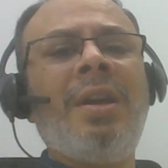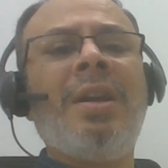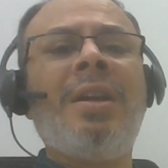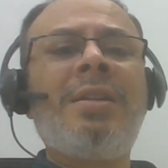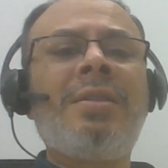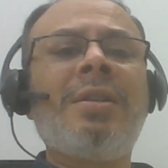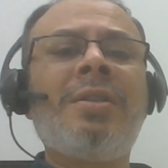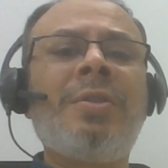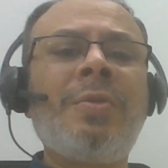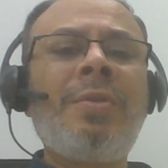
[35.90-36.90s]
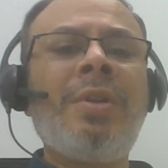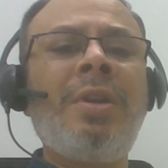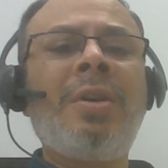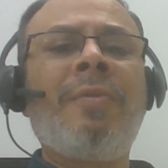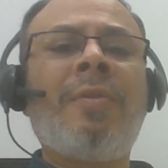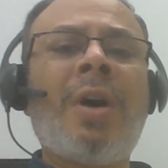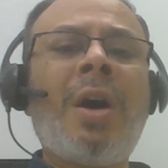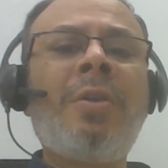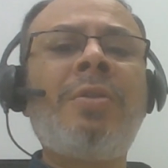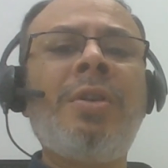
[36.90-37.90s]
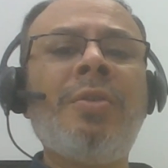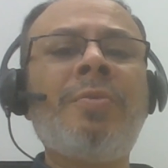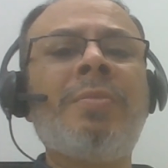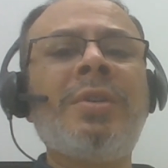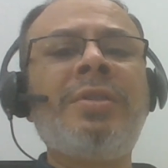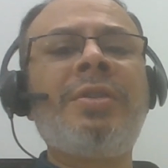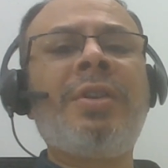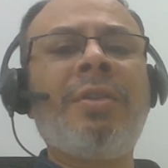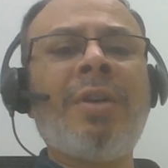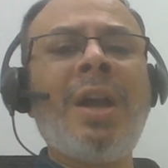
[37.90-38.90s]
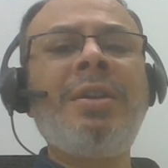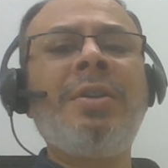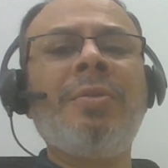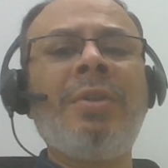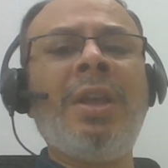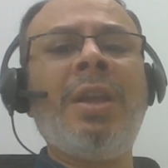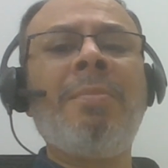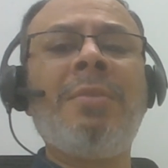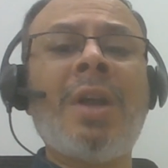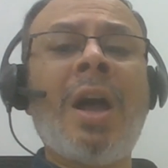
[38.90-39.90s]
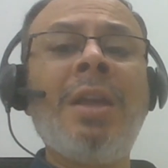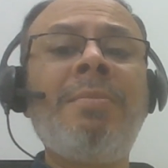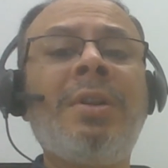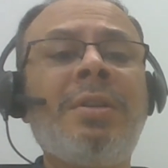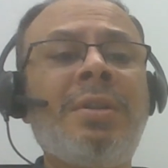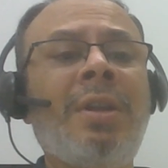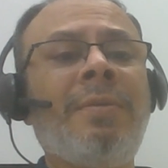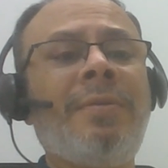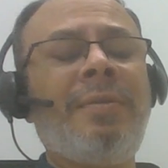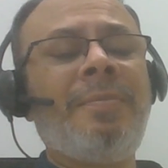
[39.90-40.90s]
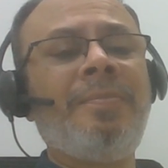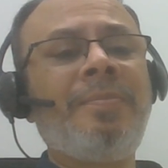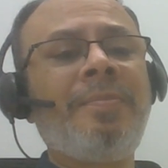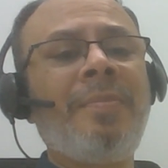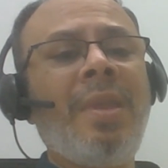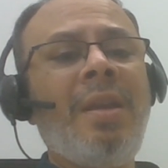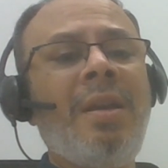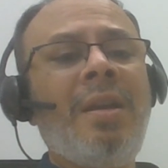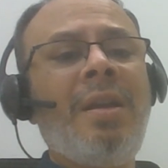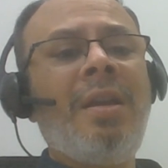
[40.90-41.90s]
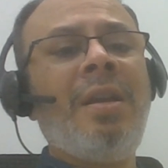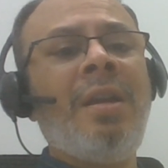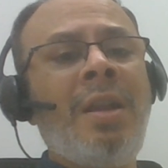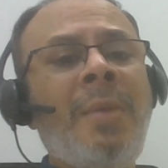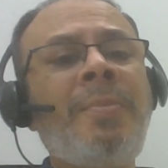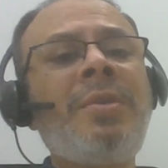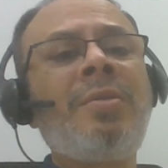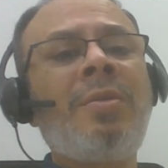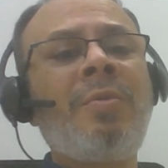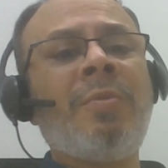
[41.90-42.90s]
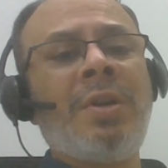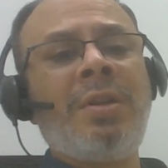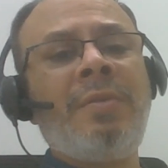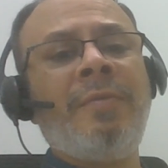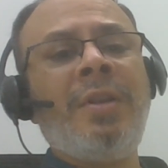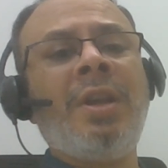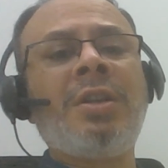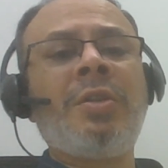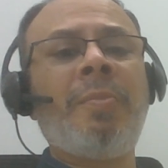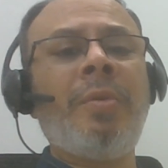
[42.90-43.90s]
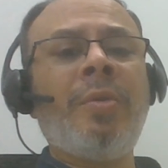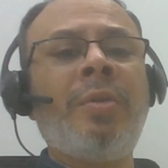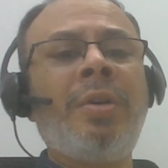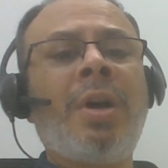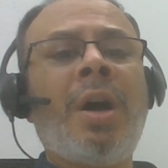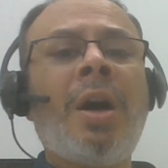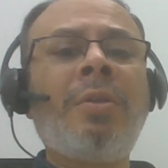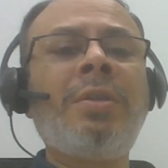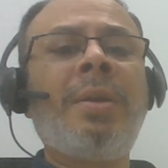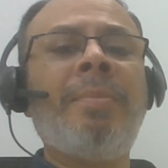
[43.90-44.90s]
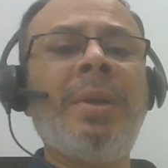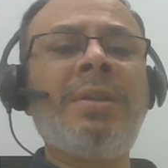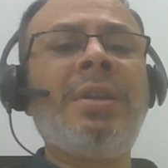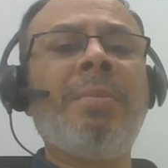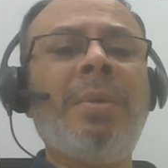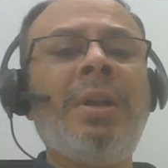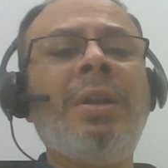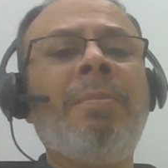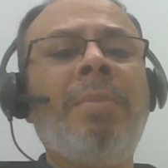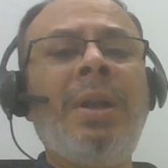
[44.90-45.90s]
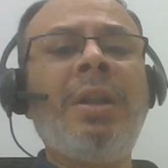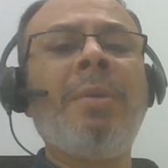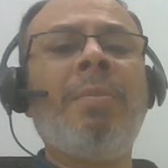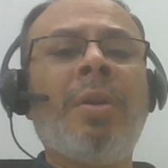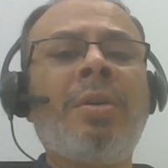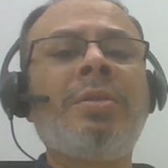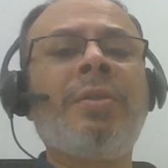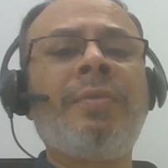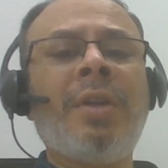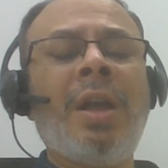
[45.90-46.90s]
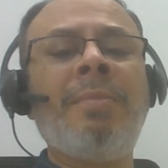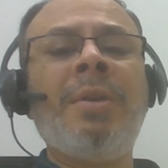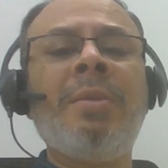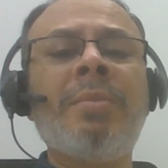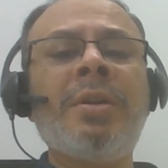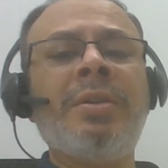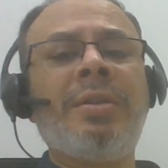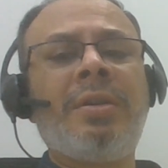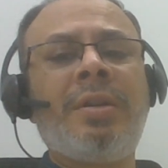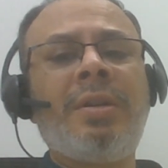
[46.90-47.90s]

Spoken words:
It's the story of how humans tried to tame time itself. In episode 1, we explored how the basic building blocks of time emerged.